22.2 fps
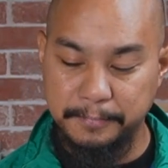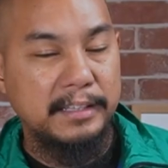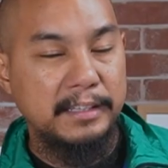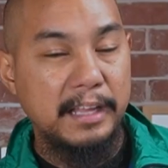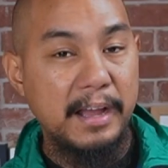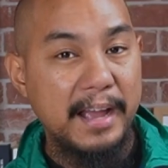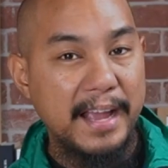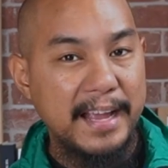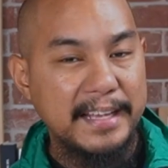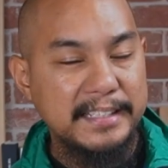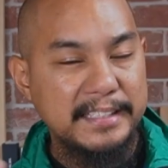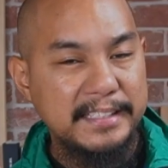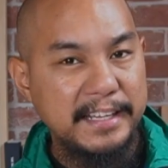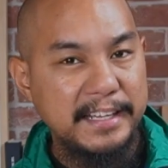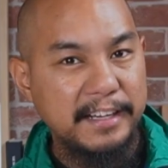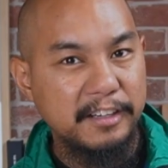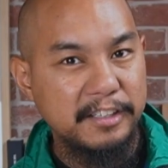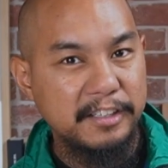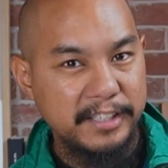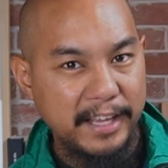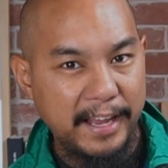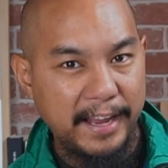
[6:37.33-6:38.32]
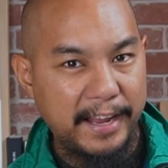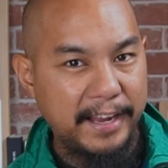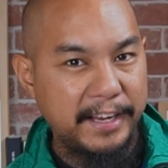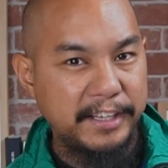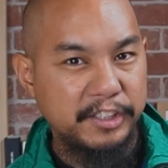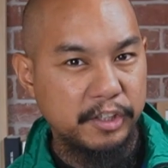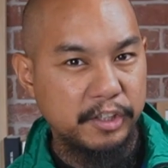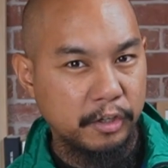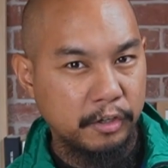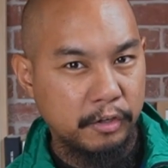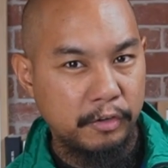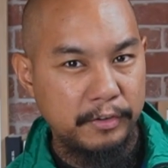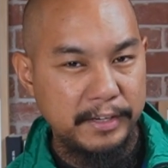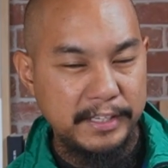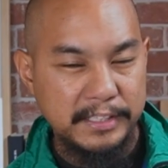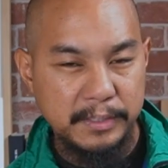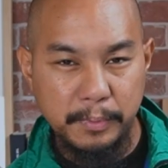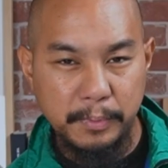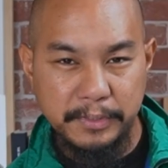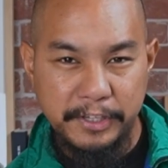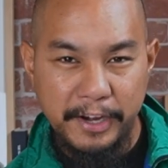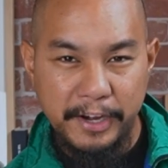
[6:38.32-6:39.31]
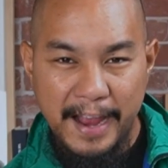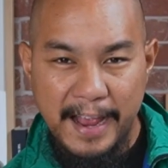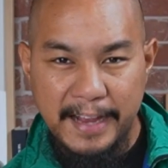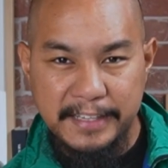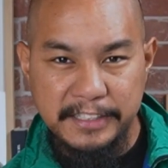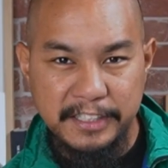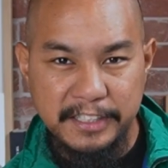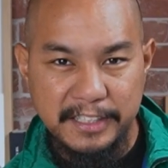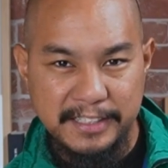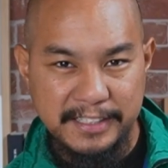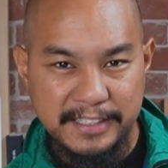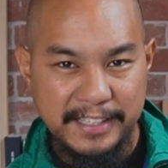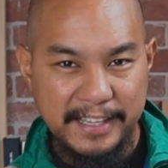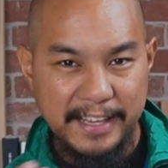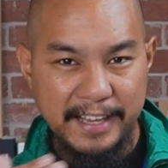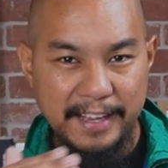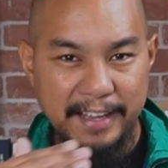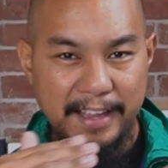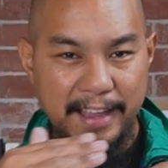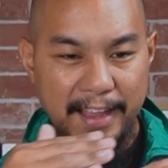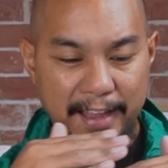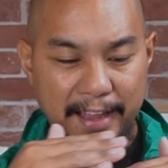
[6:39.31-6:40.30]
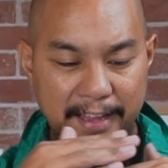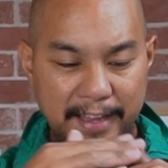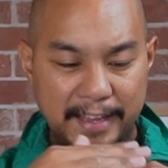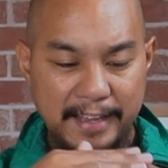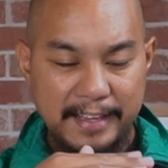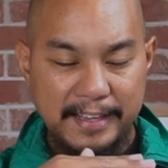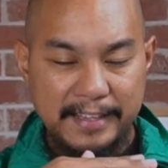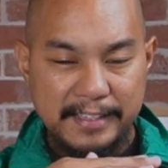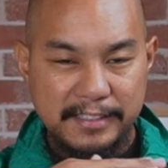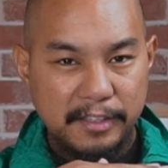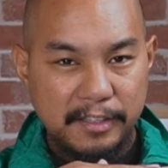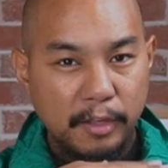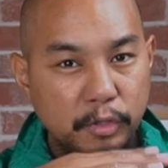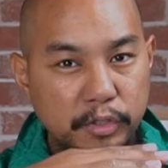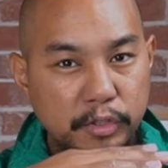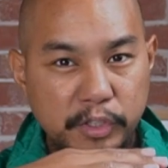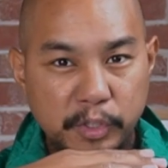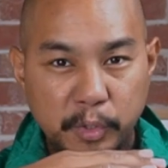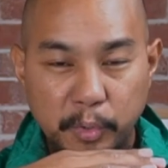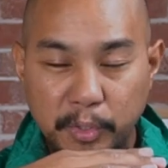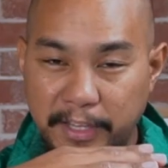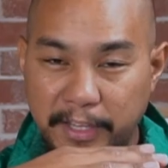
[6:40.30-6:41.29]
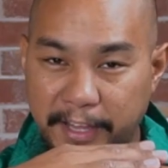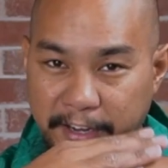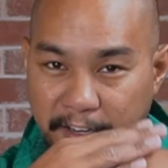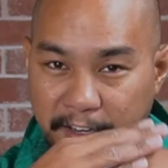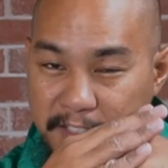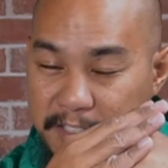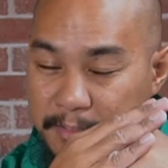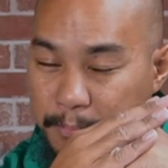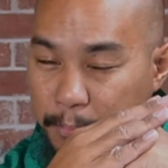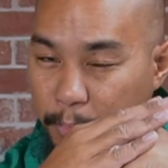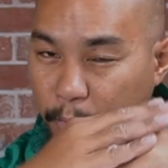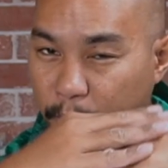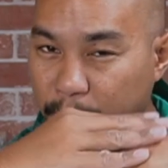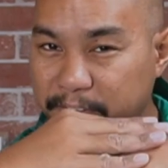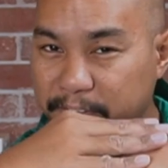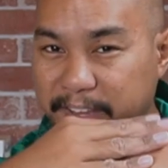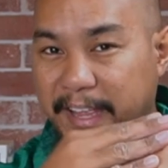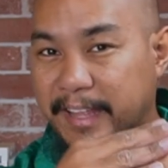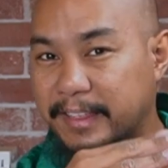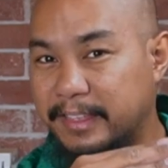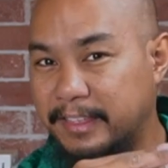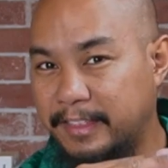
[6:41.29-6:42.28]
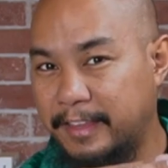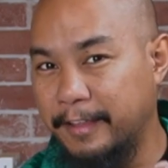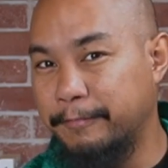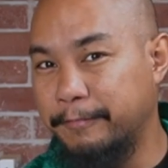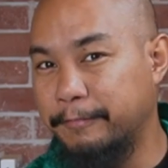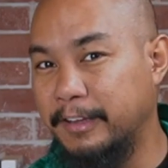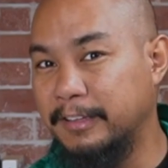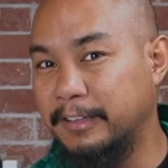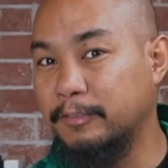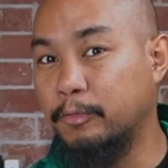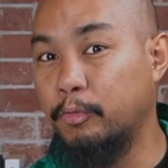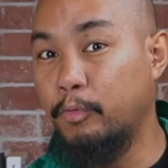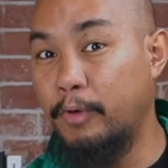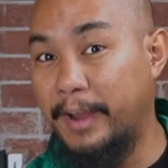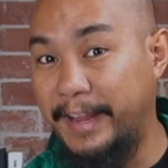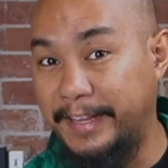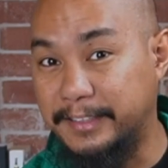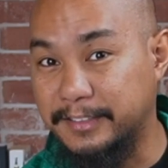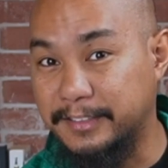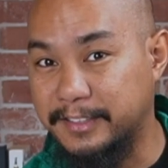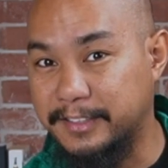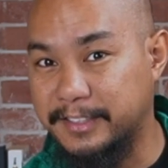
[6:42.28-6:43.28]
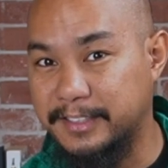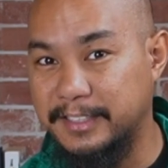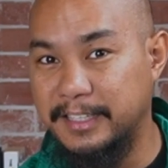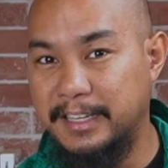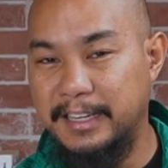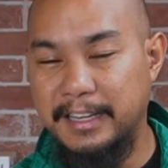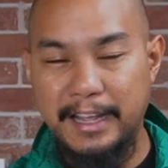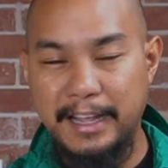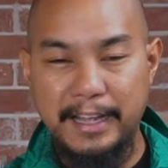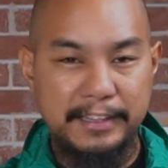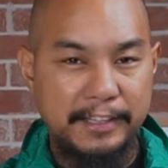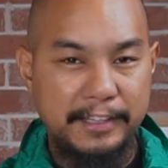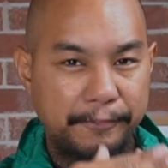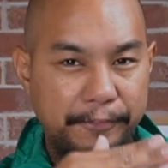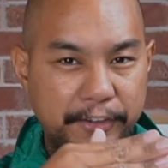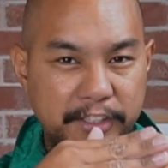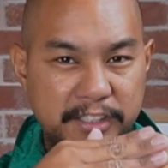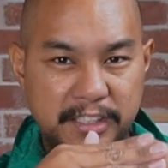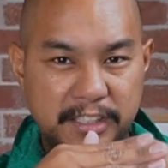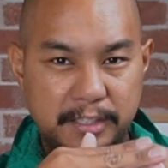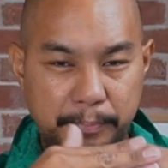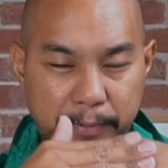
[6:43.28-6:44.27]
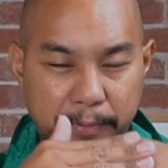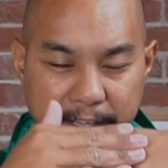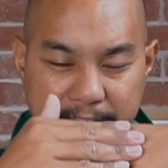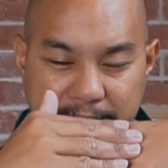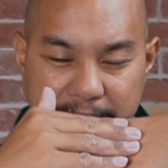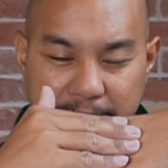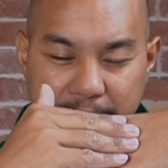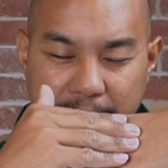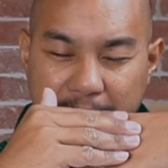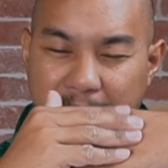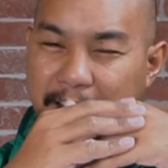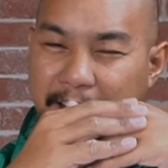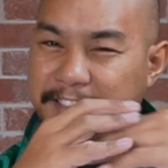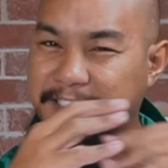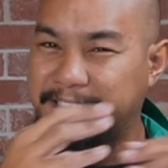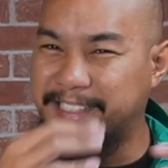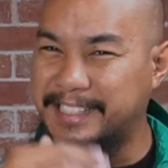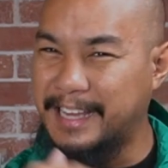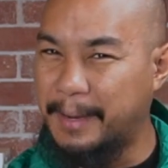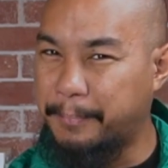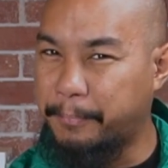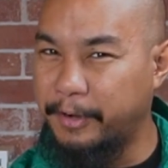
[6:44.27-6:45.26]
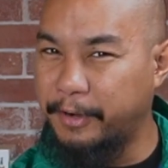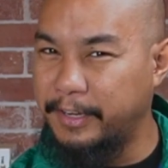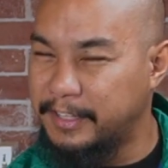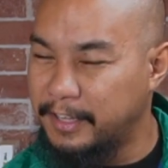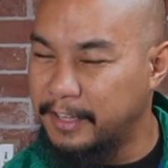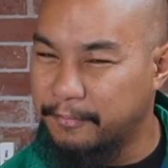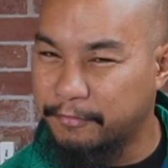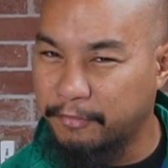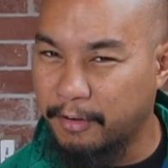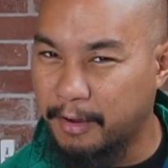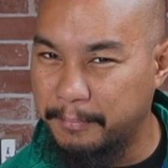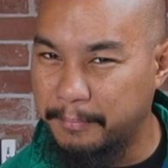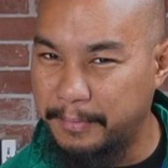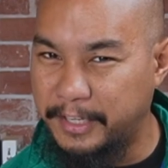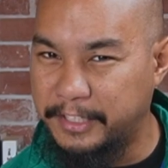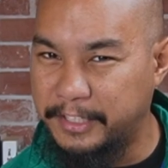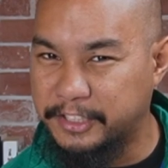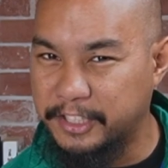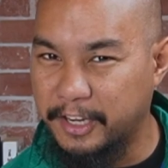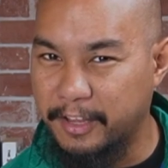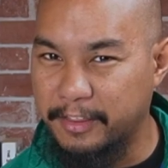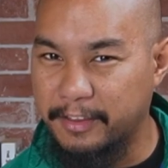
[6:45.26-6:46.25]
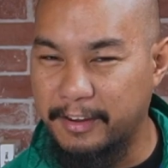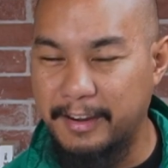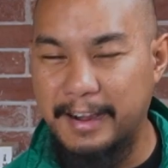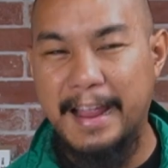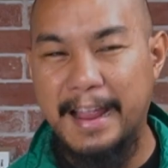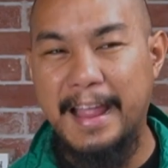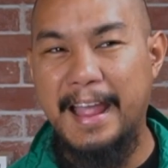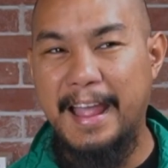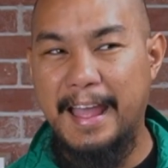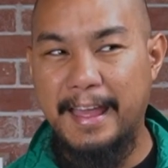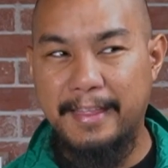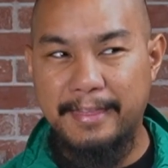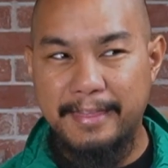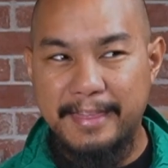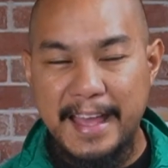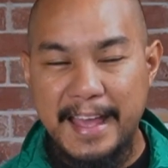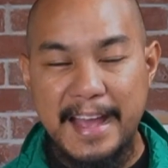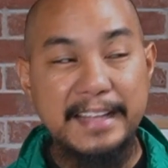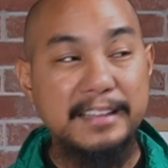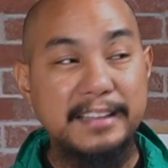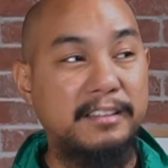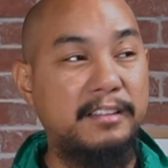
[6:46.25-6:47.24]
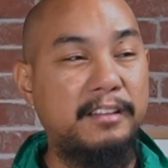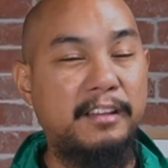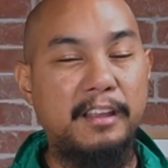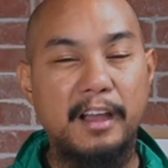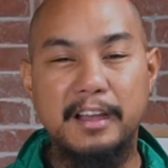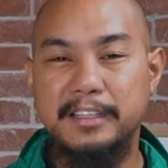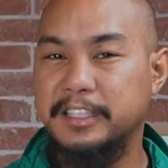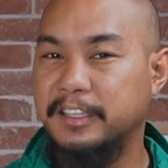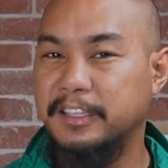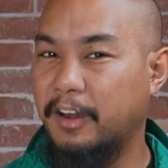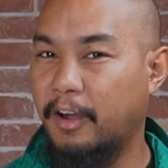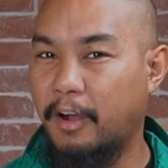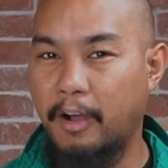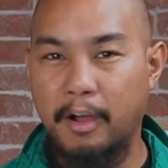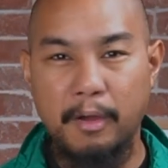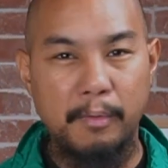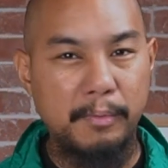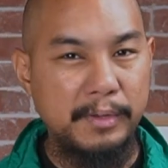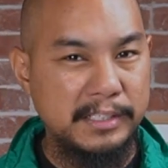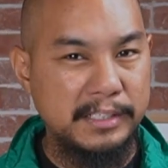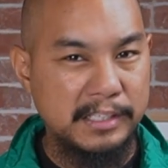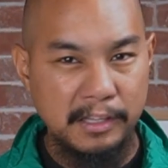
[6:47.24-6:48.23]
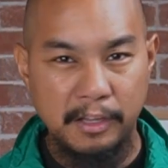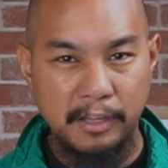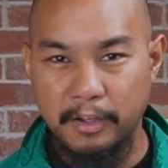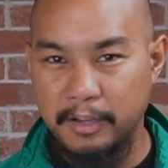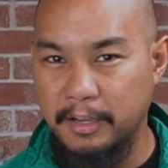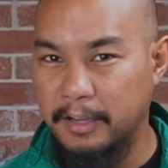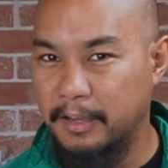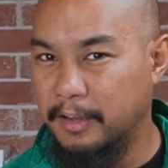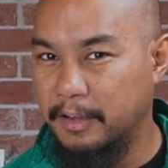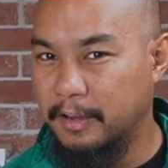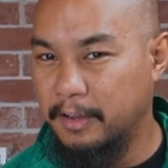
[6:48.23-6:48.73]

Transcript: Now, as sneakers age or crease, what you're actually seeing is those two layers moving at different rates, at different speeds, and they're kind of separating from each other, and that doesn't always look